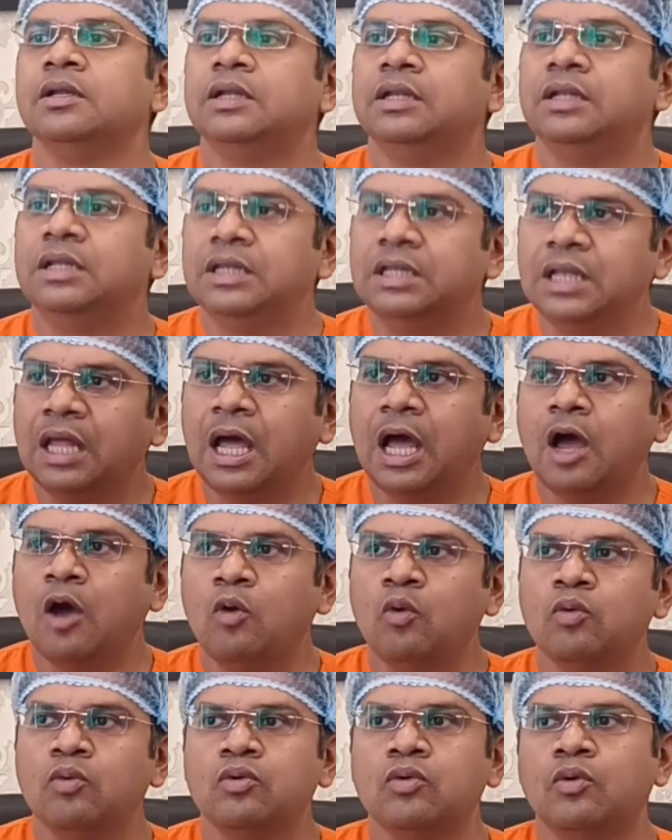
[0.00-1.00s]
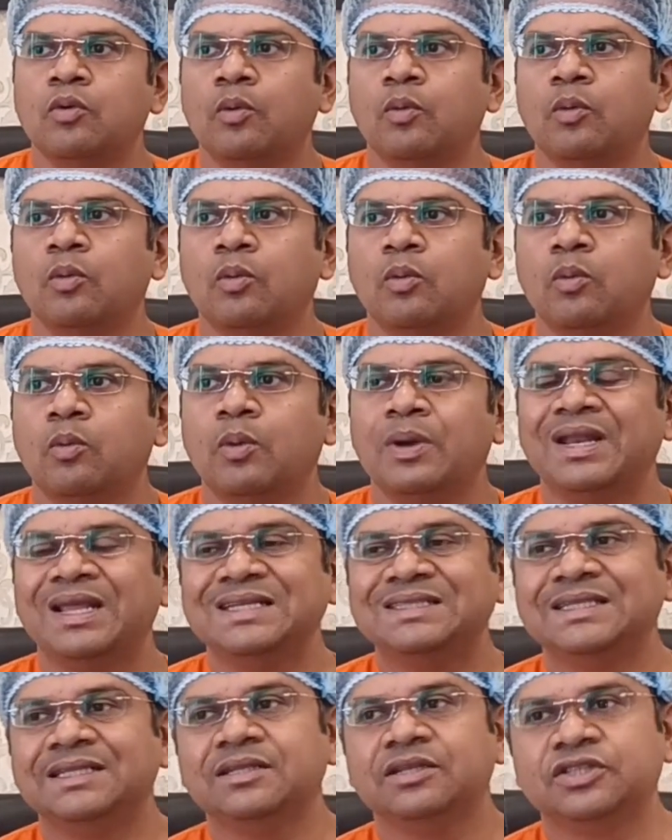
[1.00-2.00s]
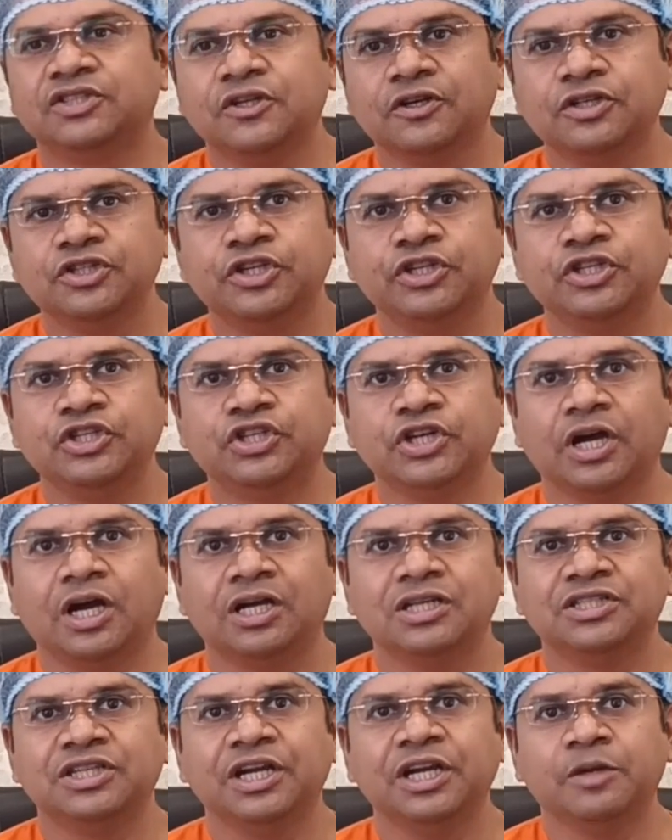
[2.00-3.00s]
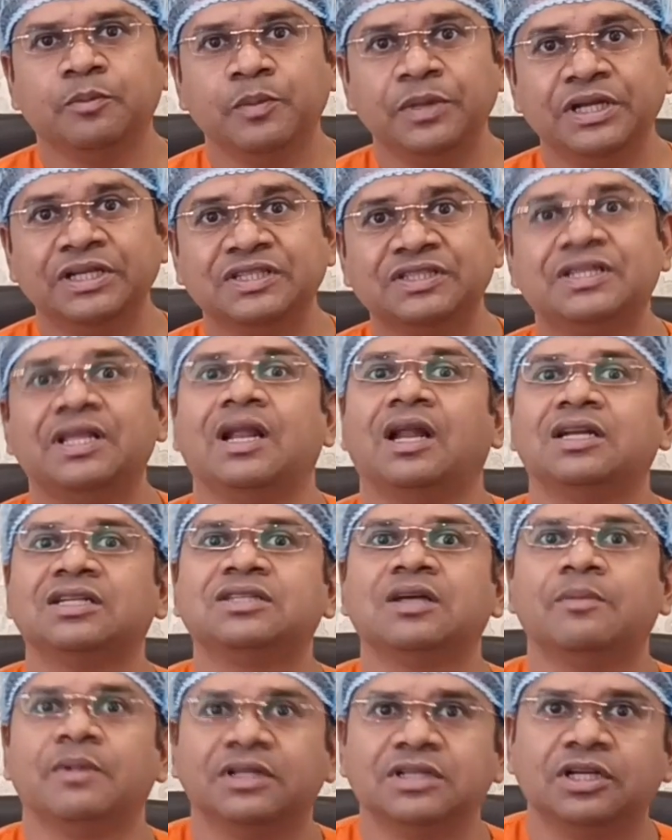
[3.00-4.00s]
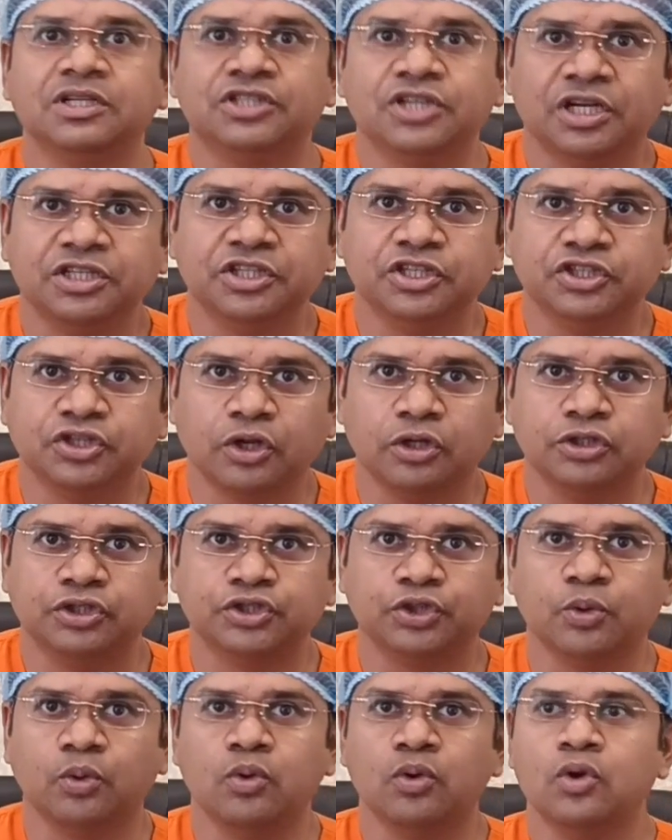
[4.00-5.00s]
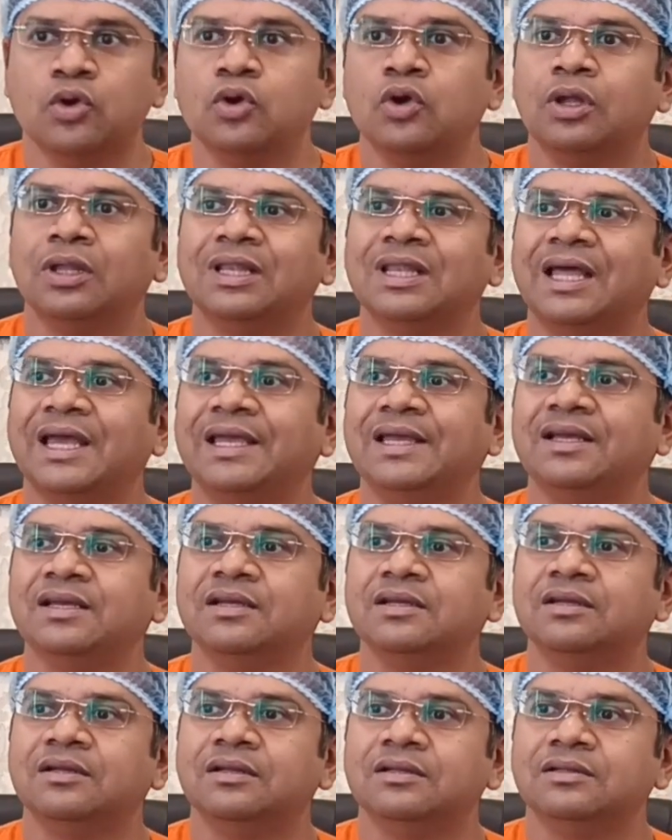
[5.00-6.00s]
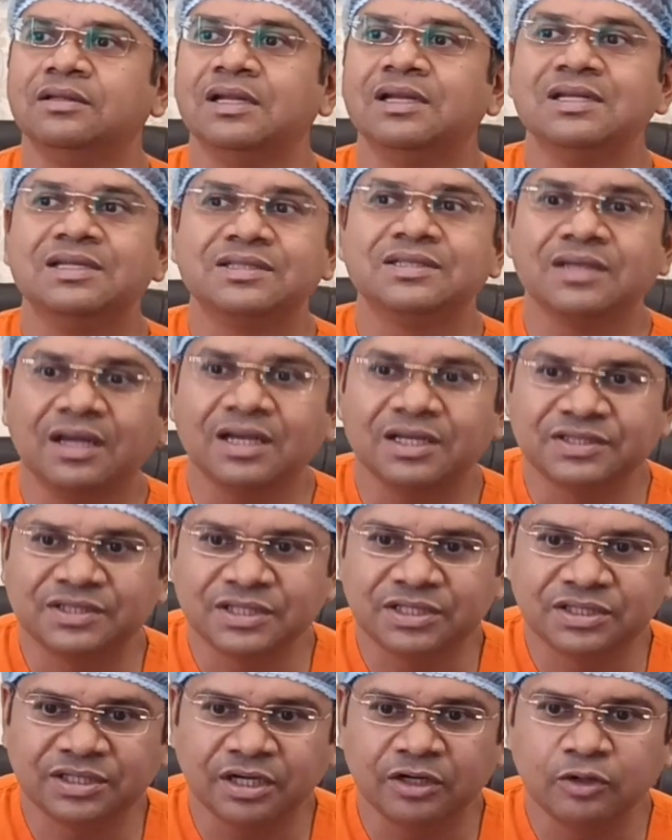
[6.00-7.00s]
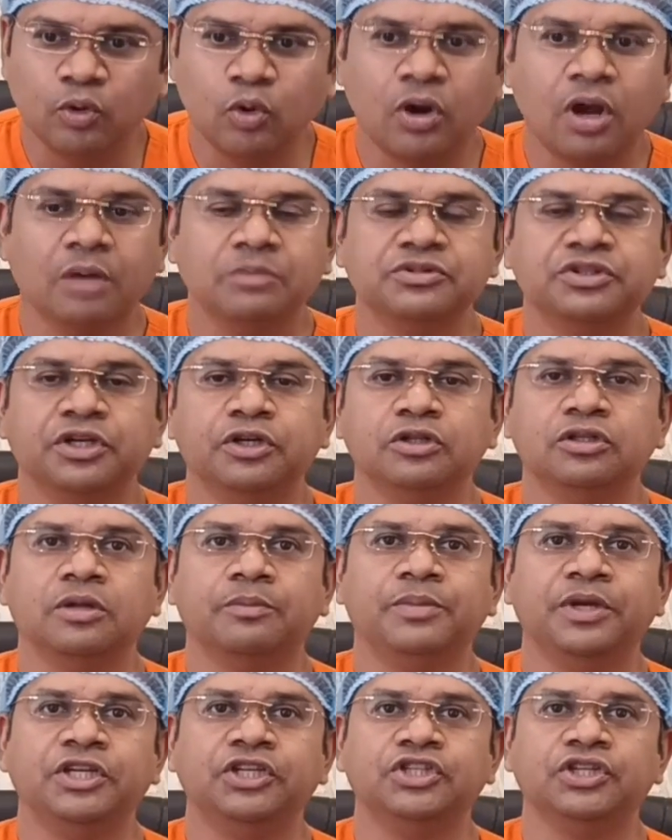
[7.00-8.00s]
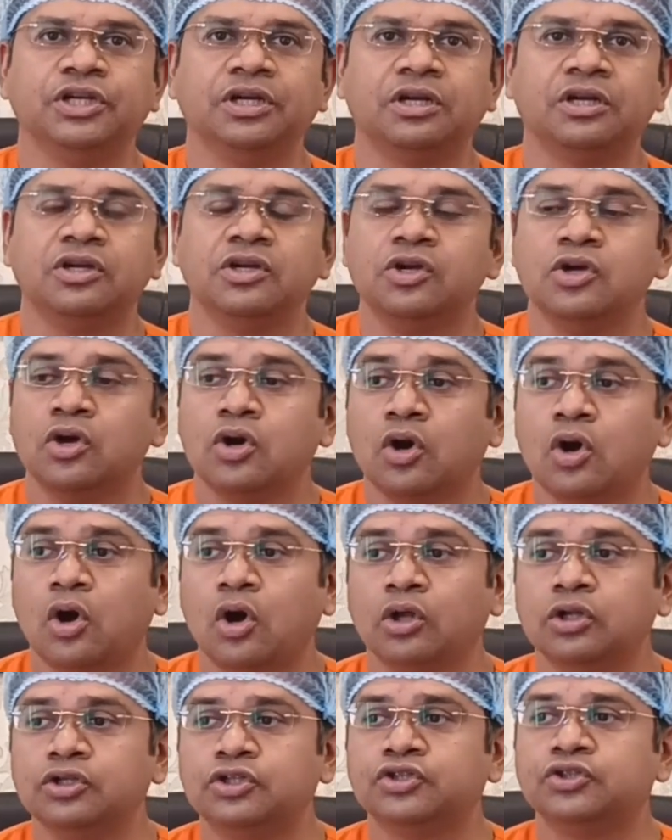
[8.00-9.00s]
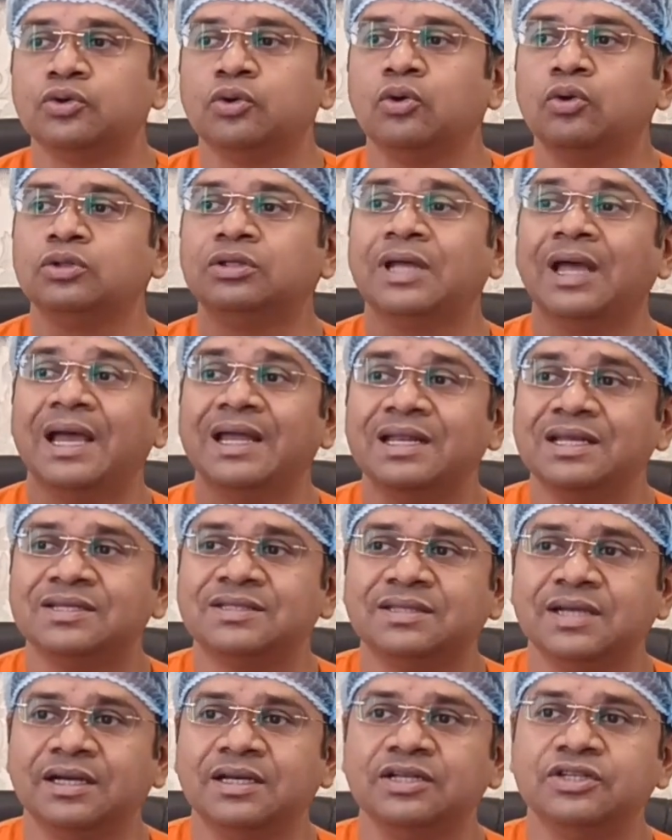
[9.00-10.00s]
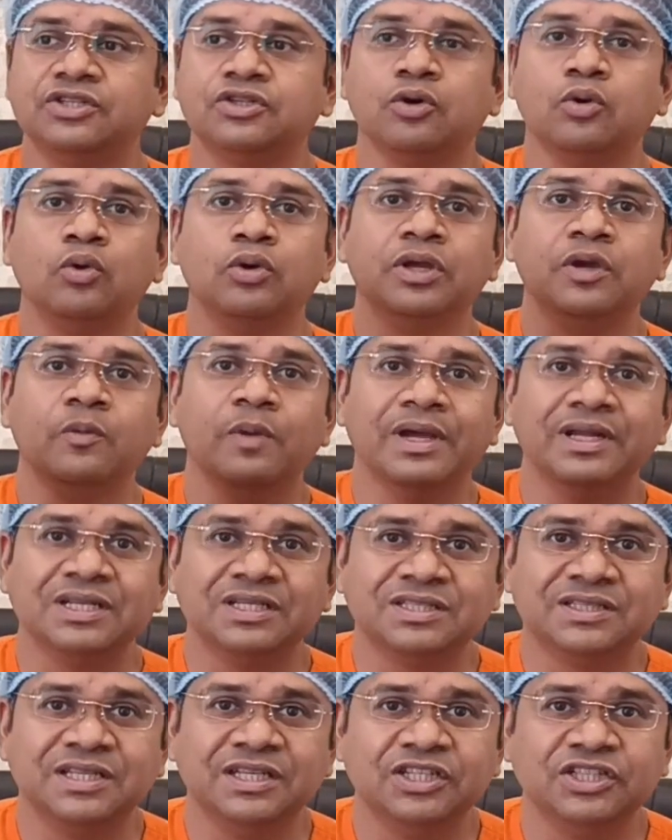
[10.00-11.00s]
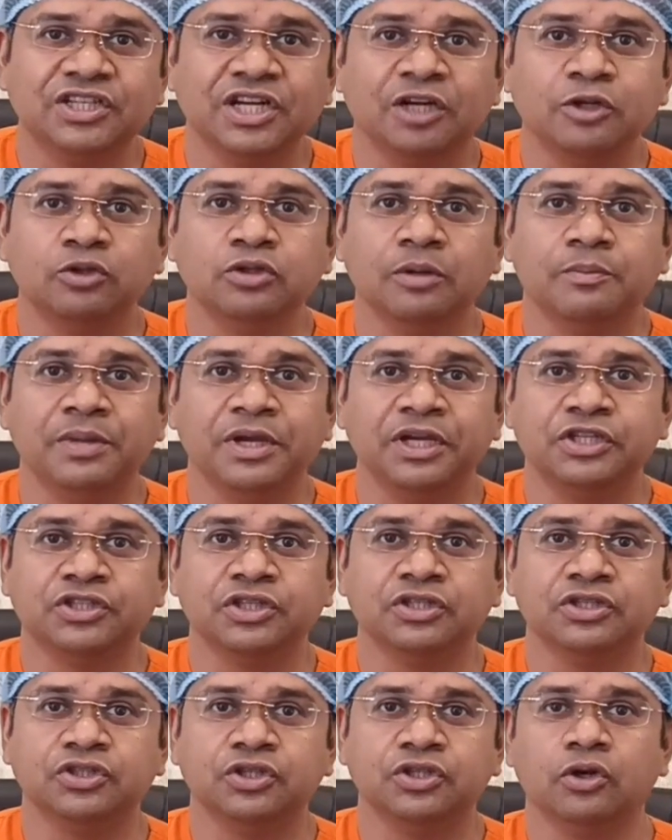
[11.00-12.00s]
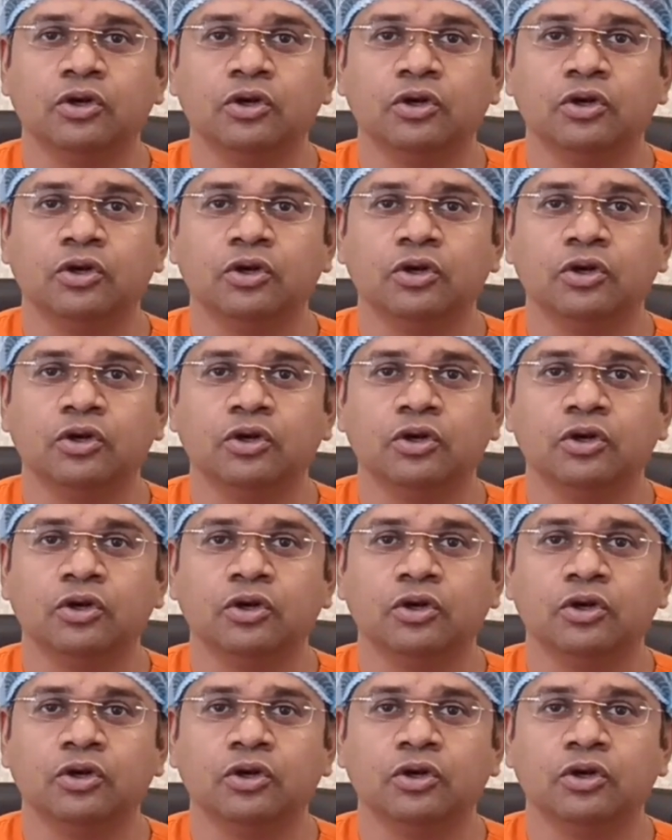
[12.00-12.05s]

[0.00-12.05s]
Now, when I say the surgeon charge, it means there are some other charges also, like there is an assistant who comes into the picture, also the anesthetist who give anesthesia to the patients,